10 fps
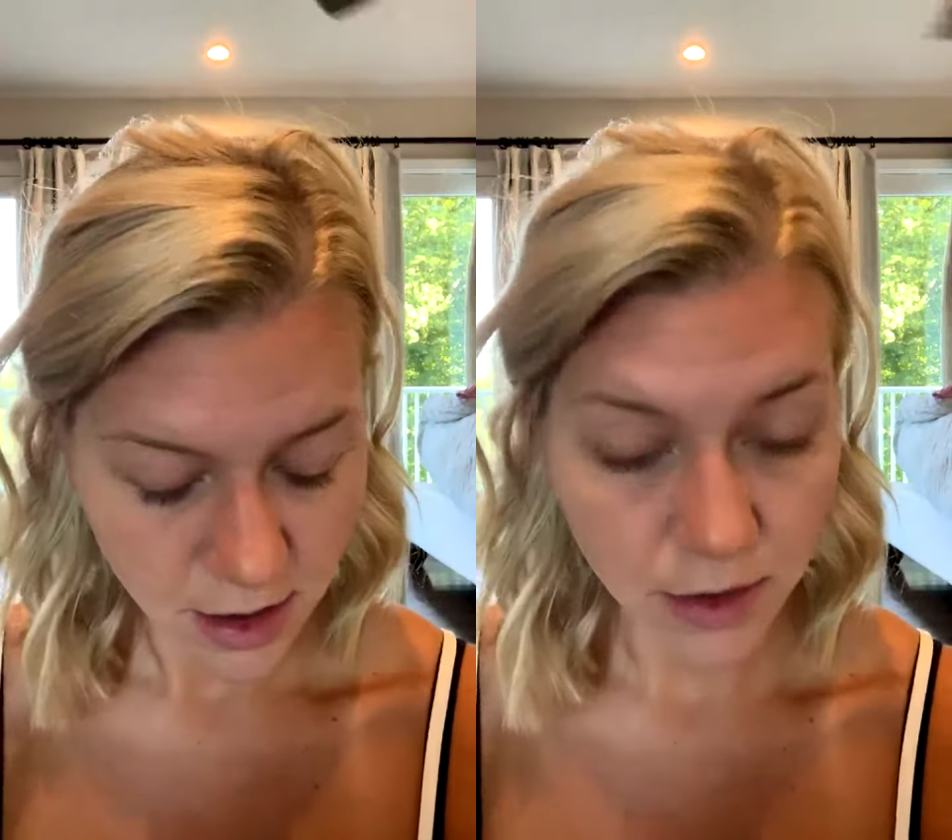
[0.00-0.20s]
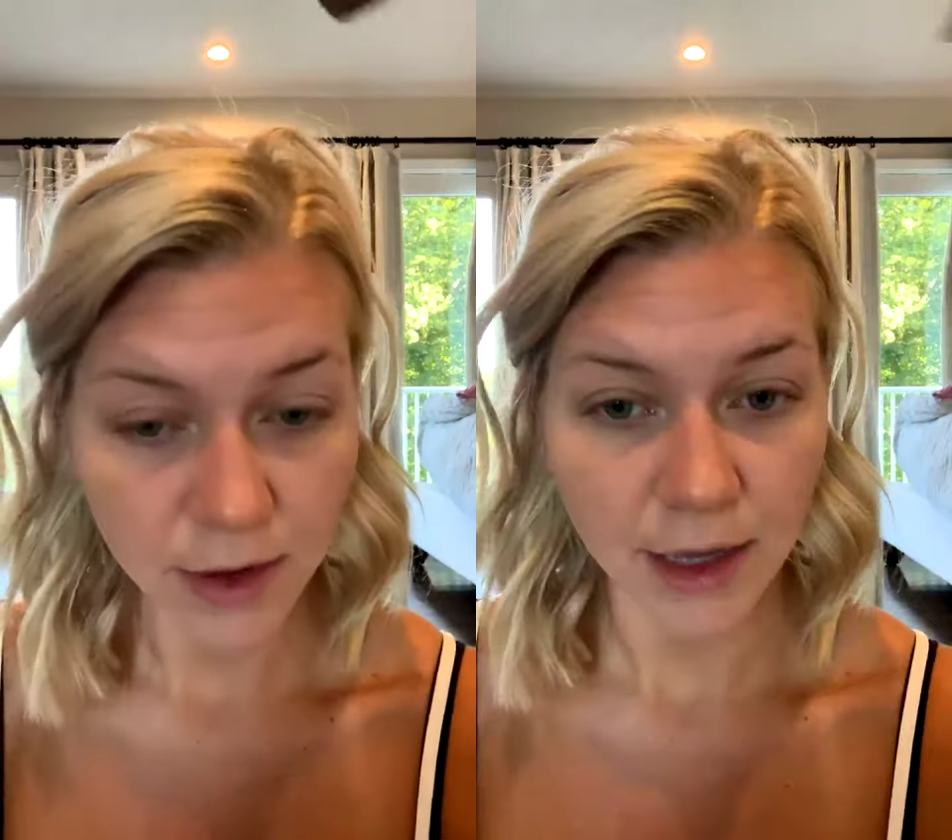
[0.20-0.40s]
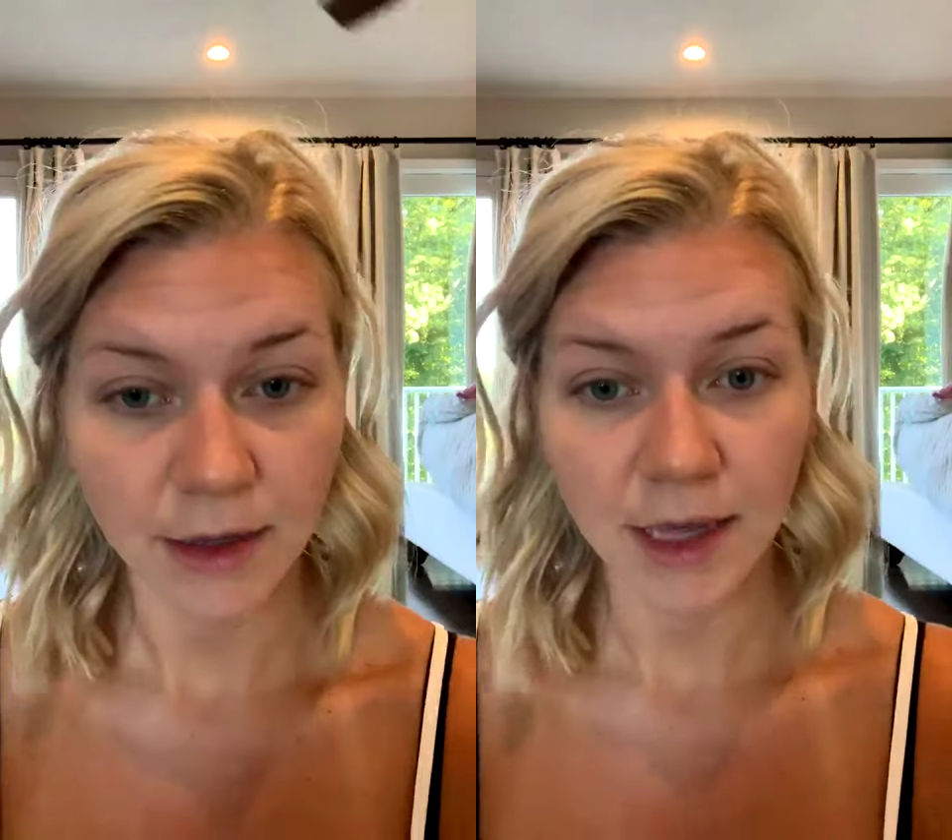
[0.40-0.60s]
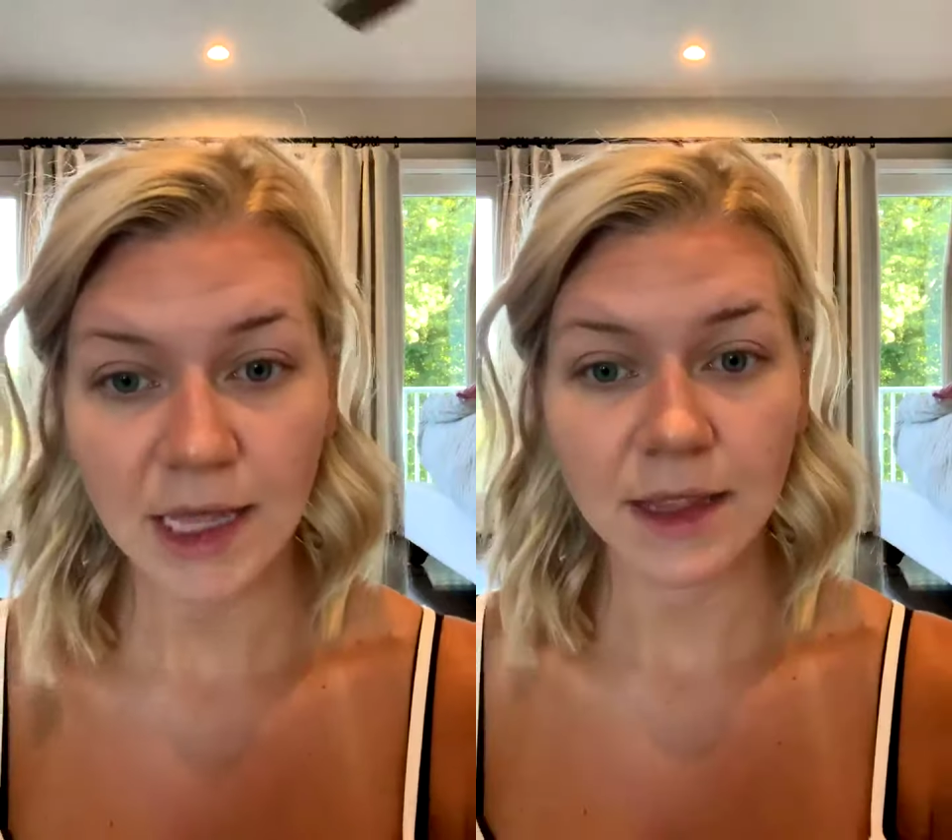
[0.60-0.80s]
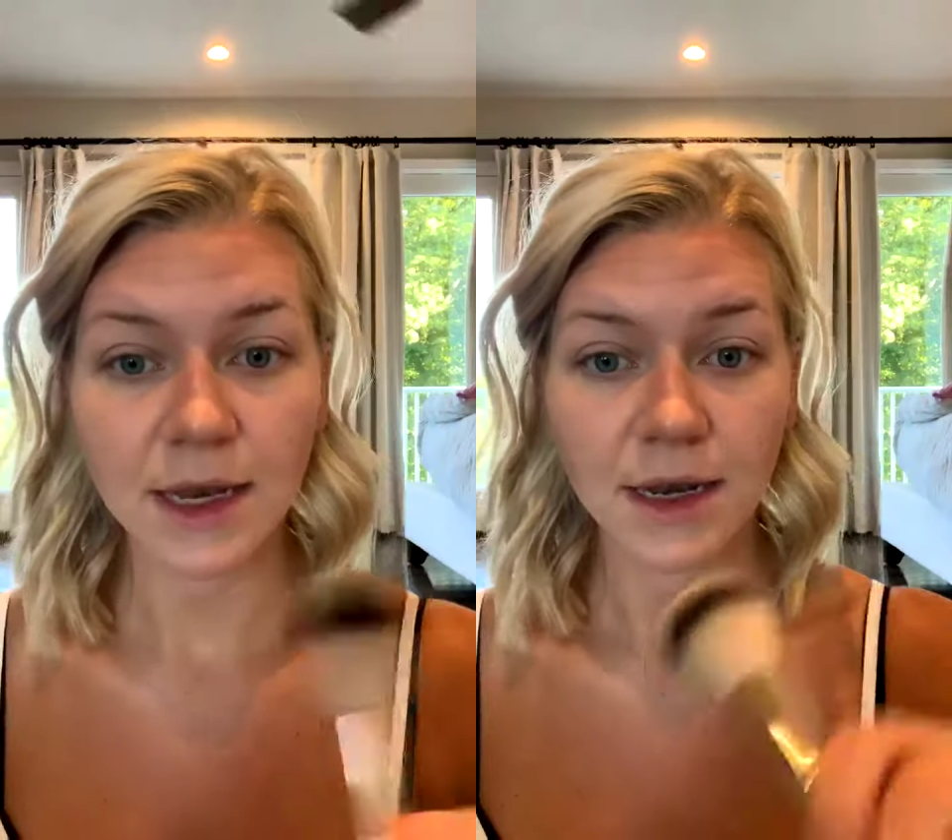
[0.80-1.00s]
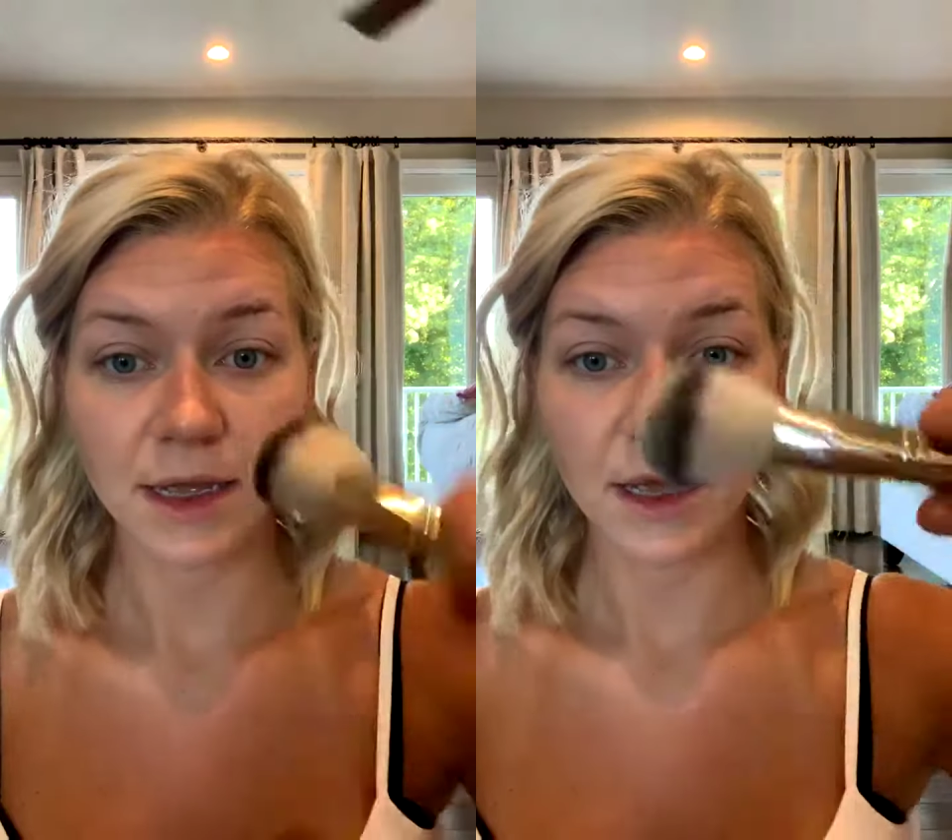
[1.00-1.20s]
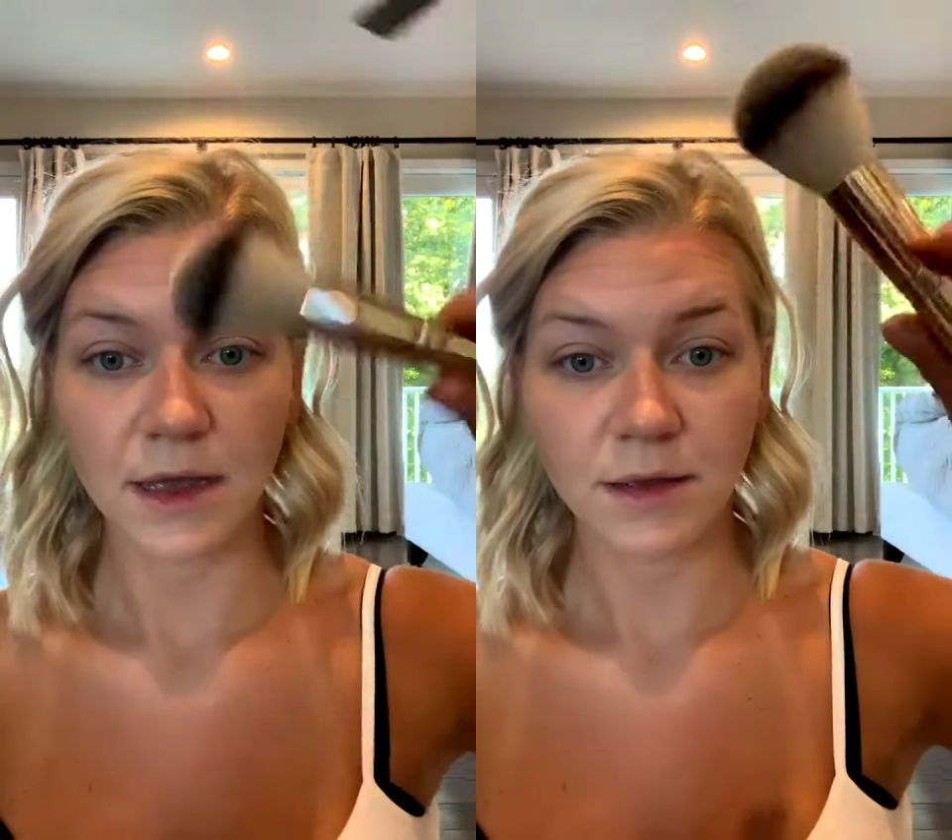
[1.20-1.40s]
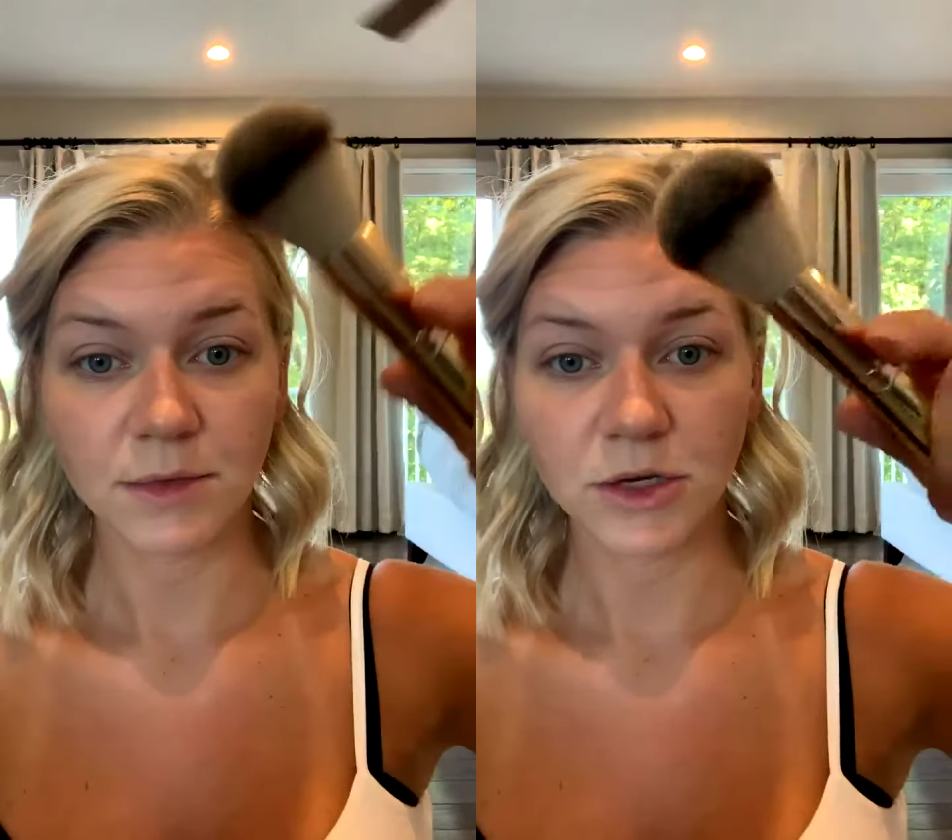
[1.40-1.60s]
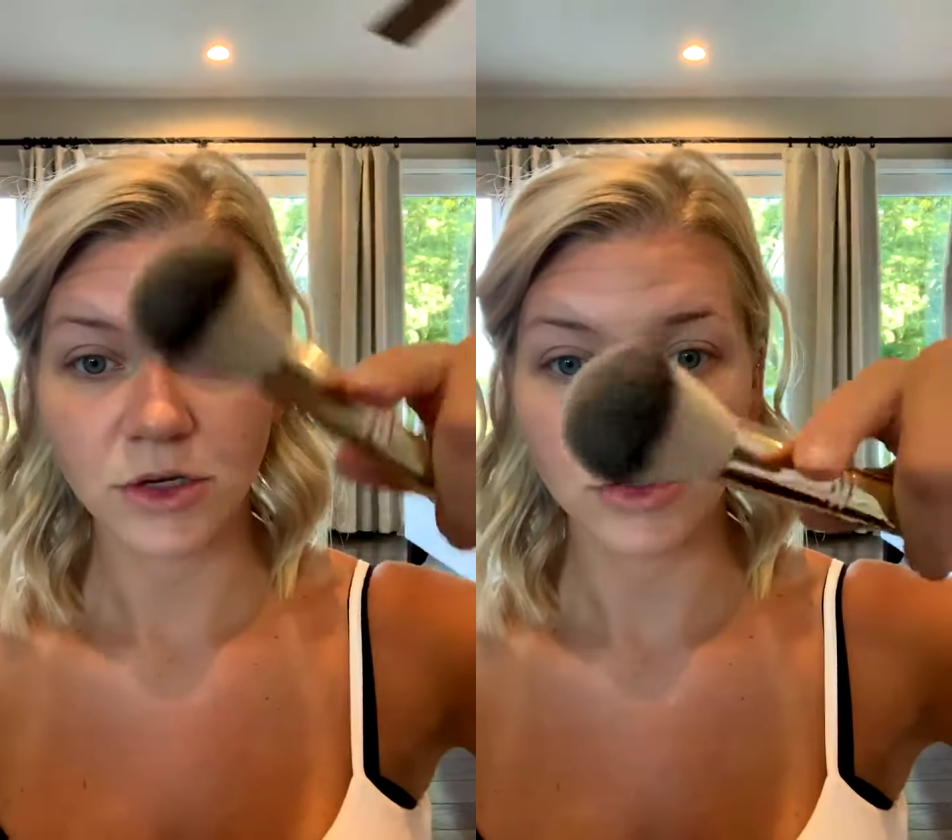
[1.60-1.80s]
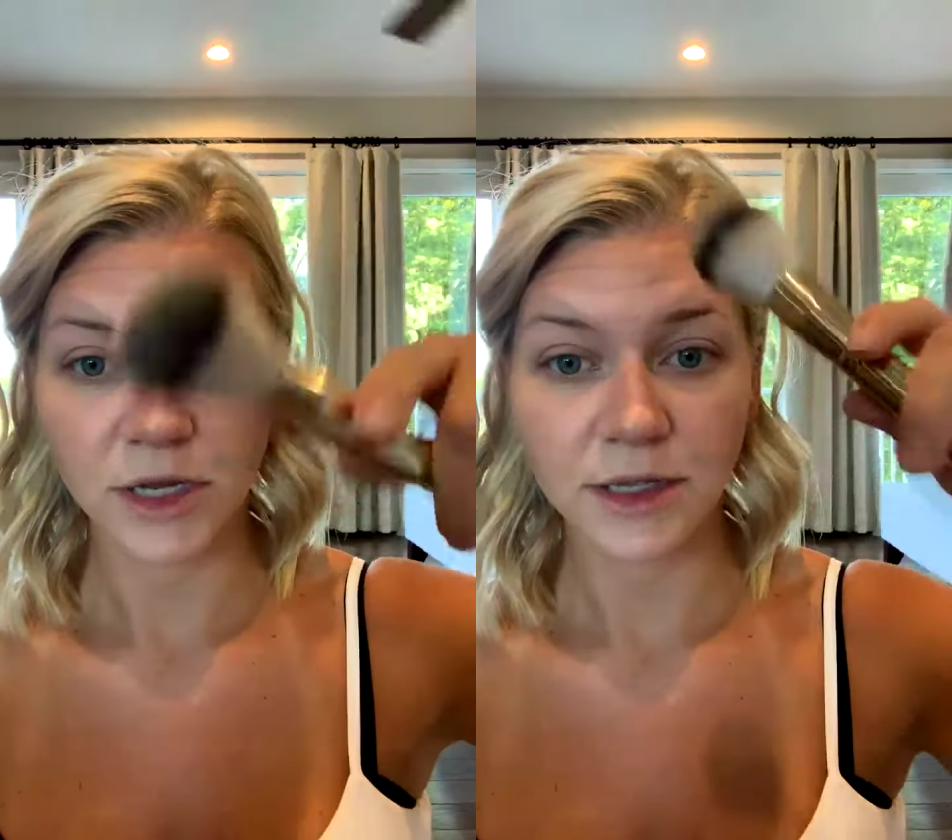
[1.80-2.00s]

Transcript: Okay, and then I'm going to just try